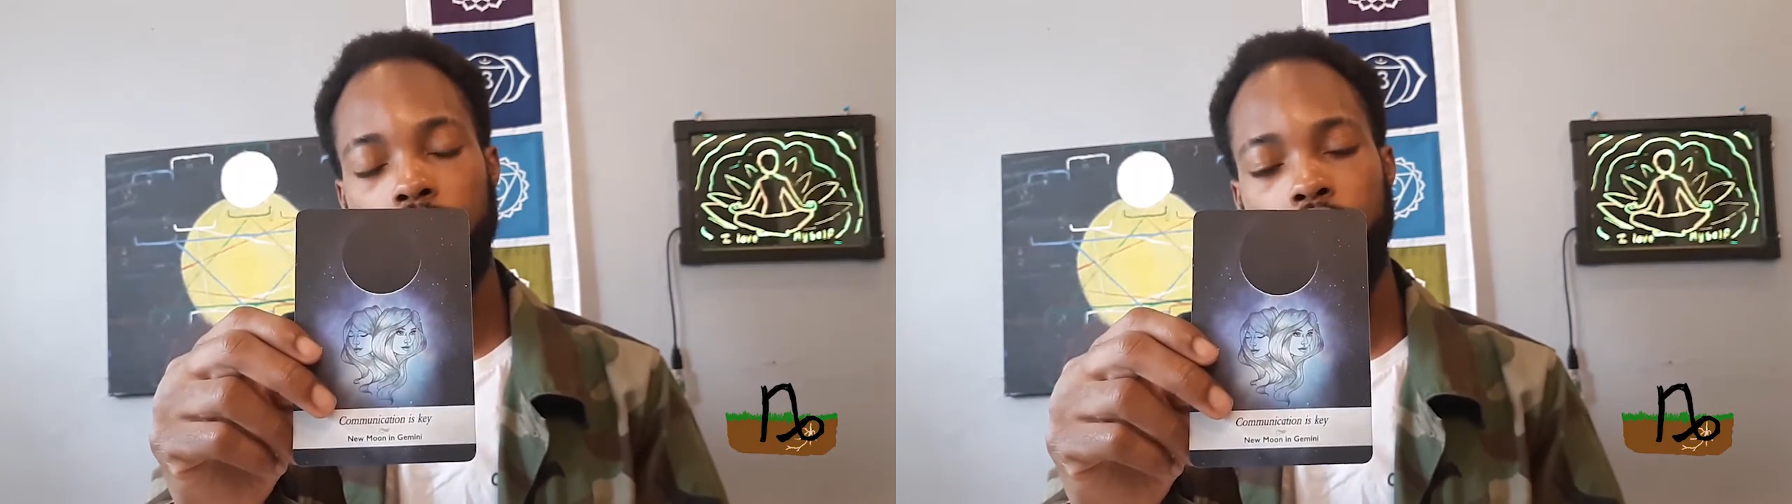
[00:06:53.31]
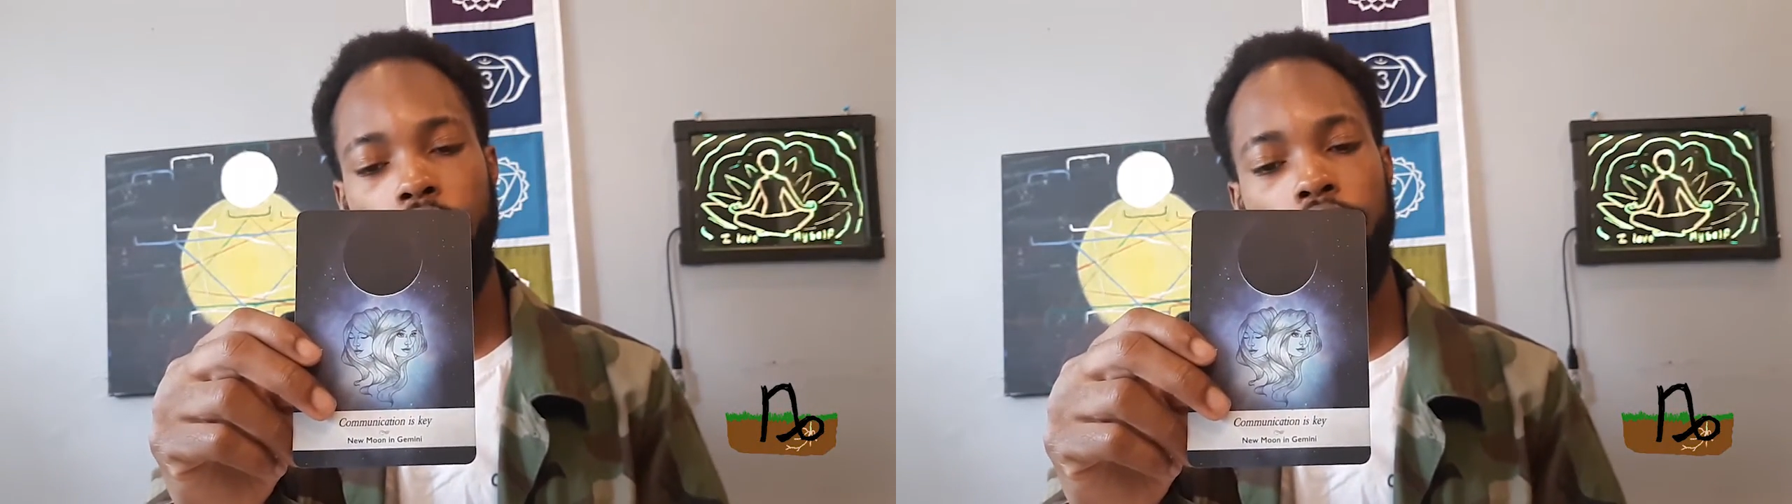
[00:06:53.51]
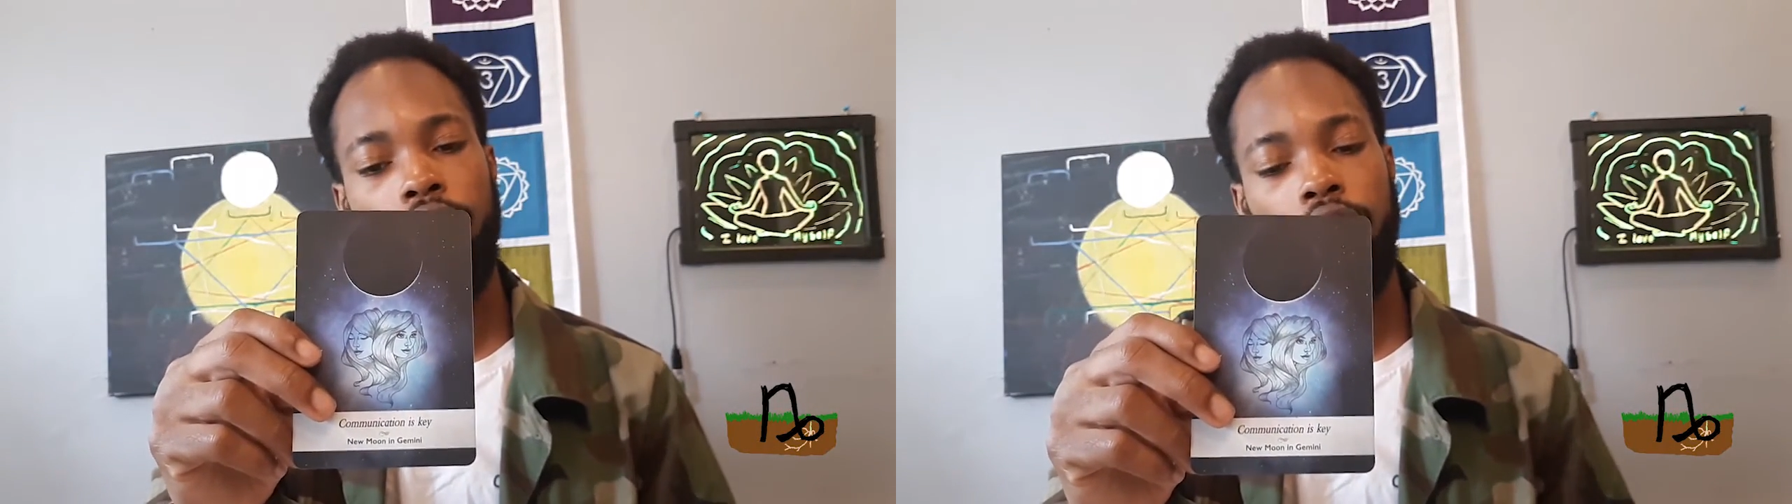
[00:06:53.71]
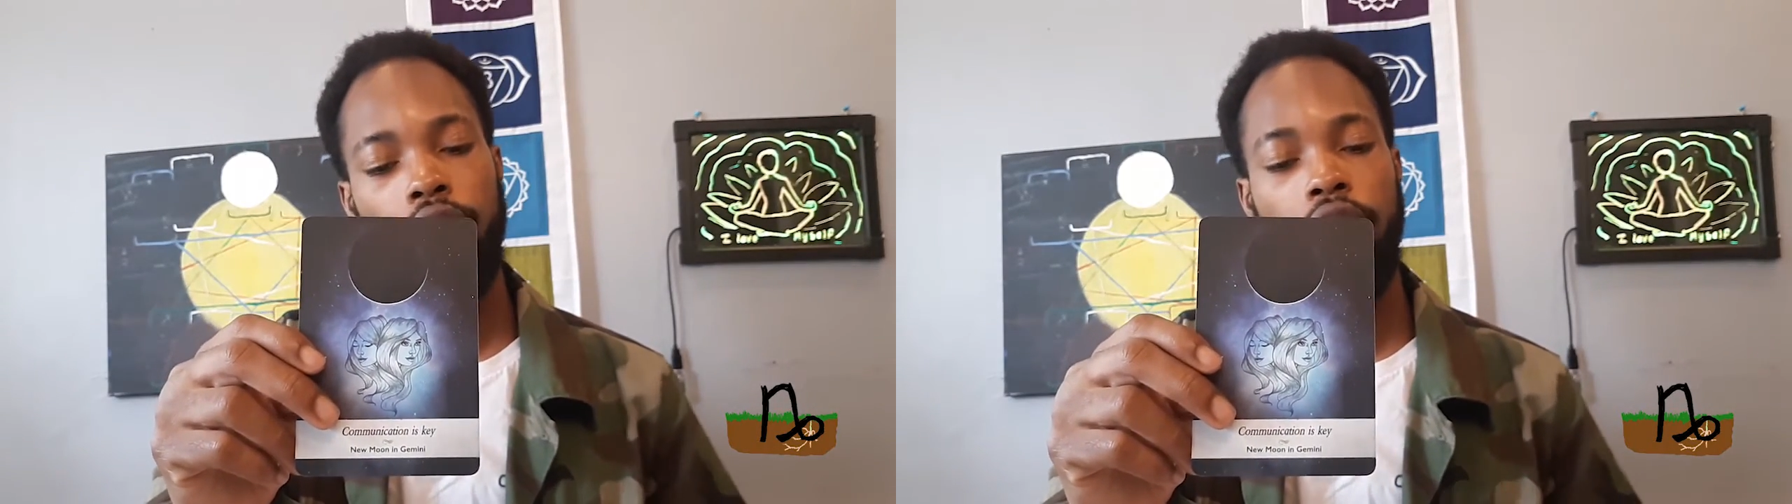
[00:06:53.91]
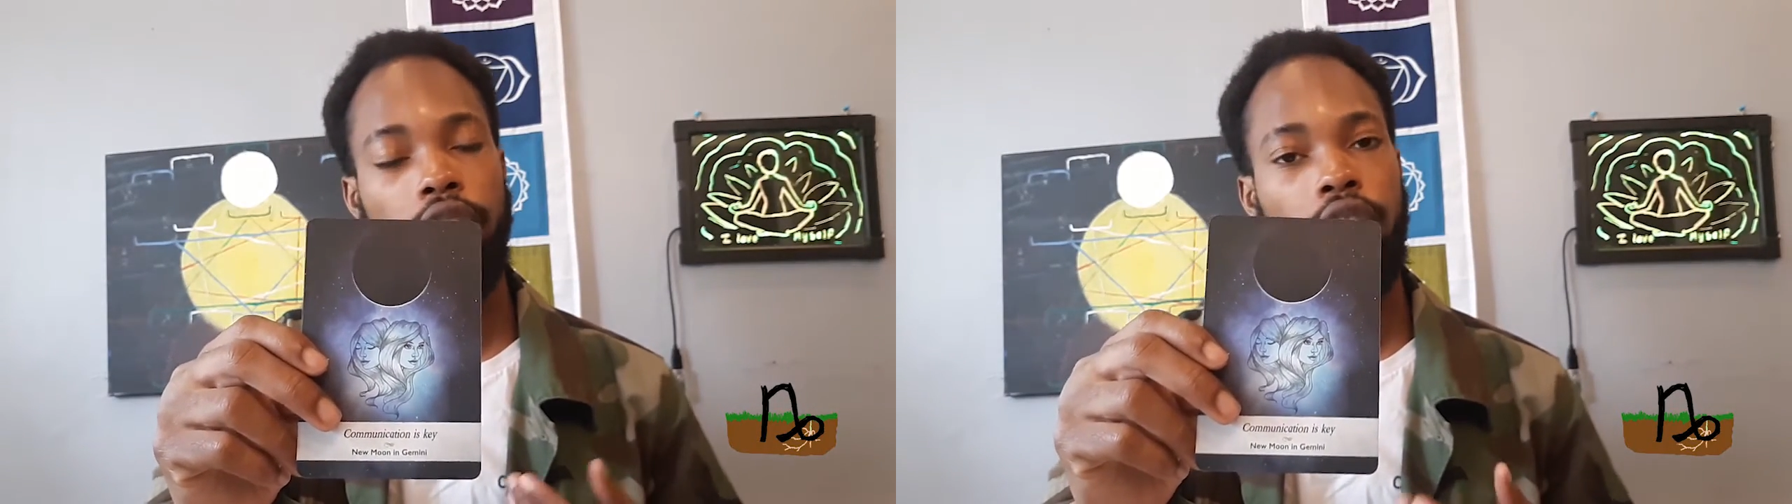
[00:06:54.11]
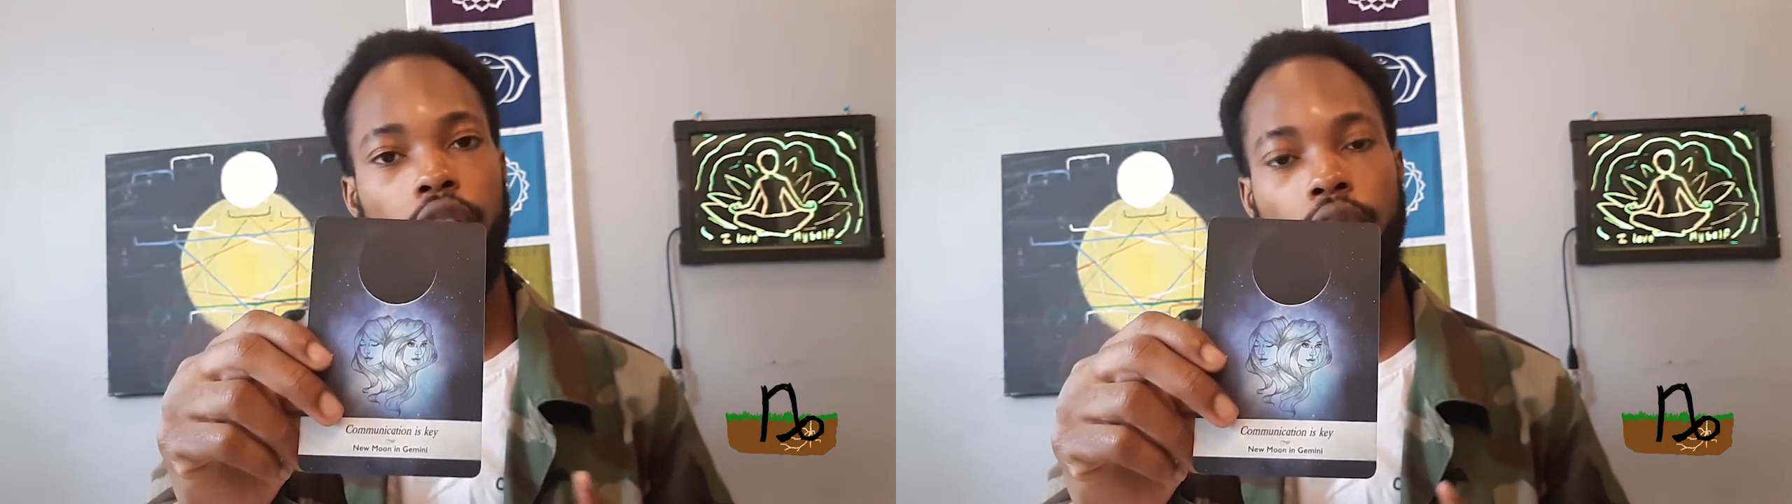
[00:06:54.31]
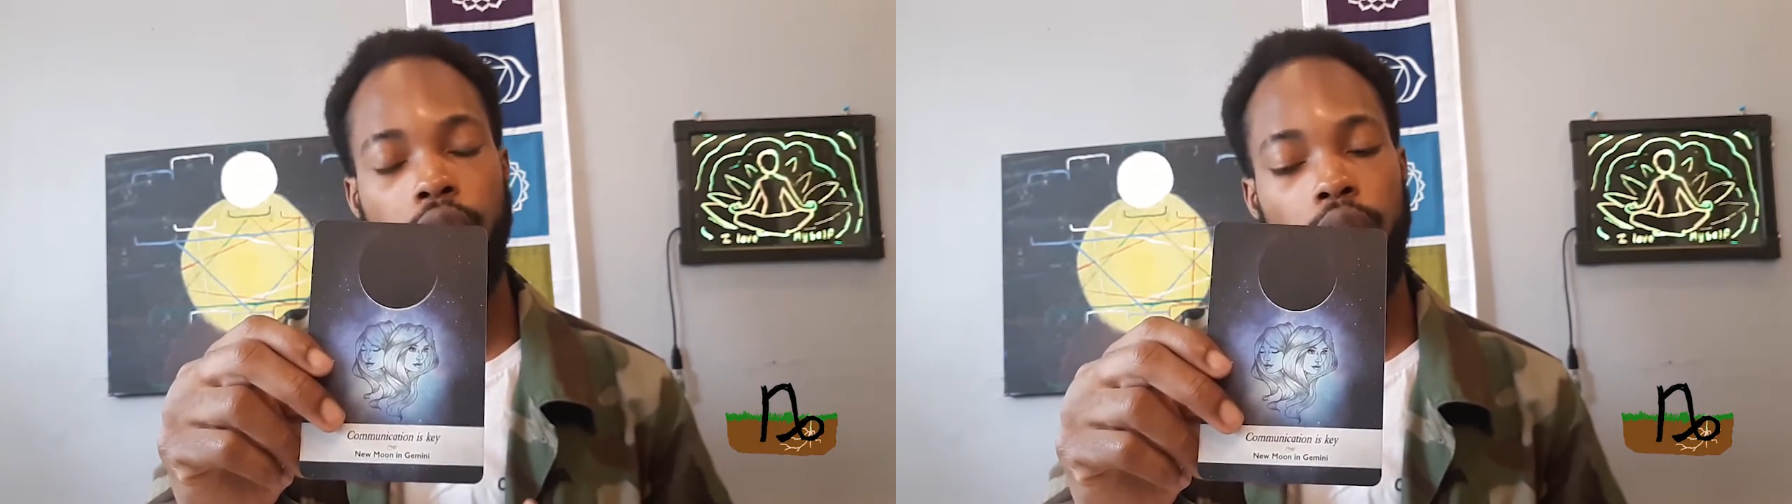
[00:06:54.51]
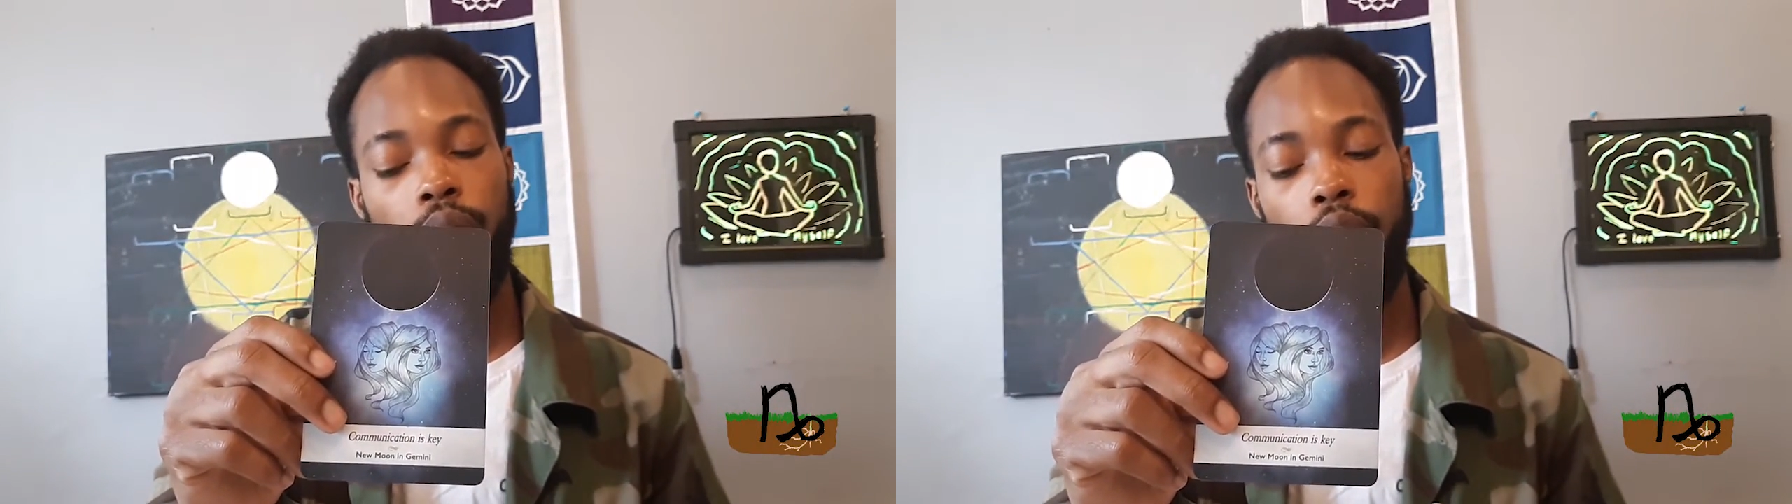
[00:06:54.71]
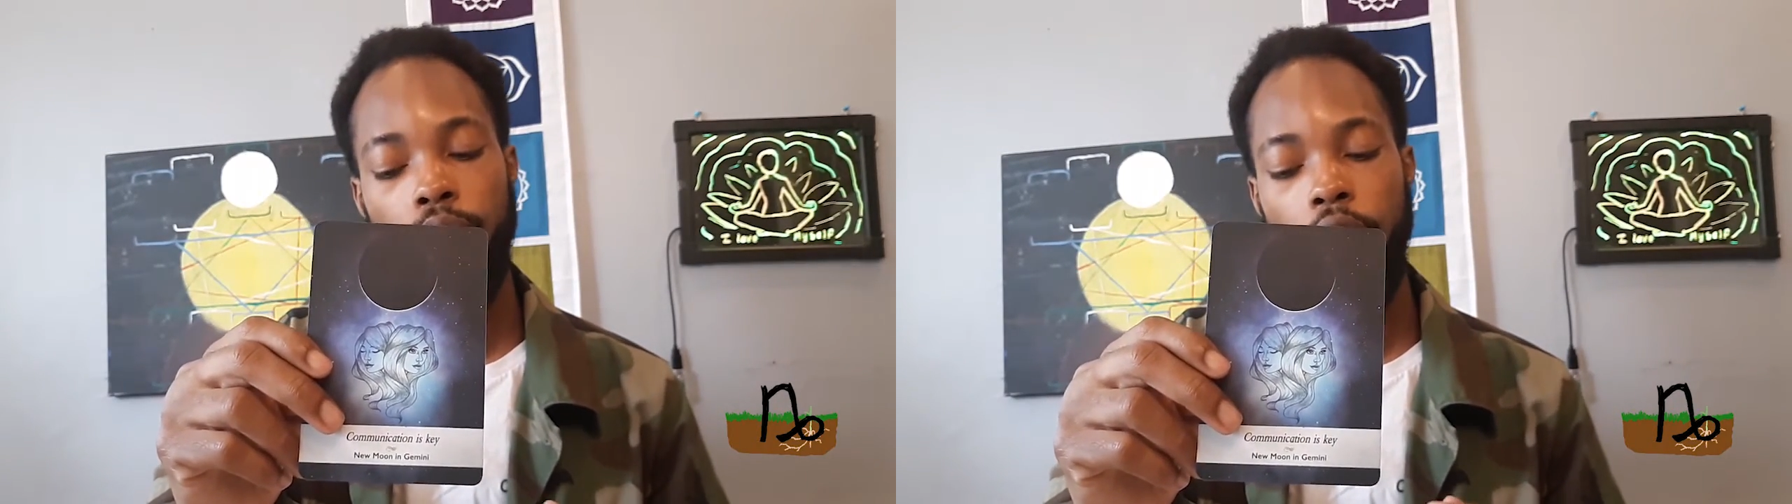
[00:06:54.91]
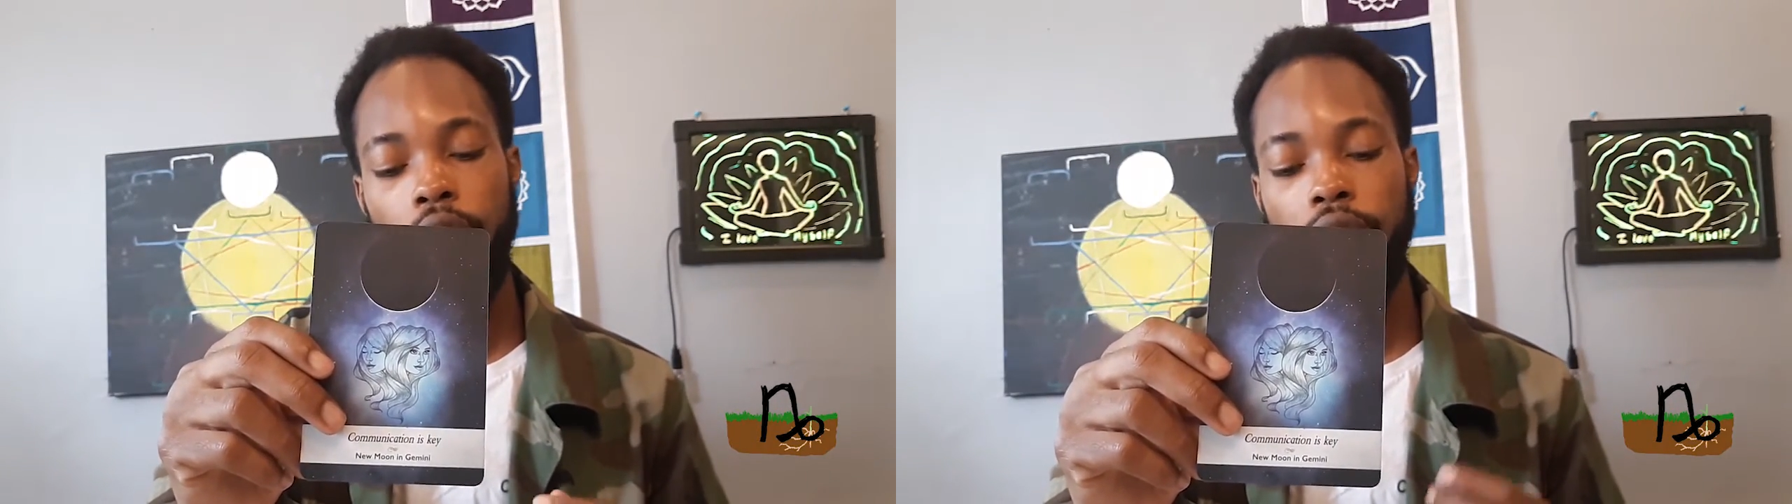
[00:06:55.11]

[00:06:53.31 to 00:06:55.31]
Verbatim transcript: trying to get to know someone better,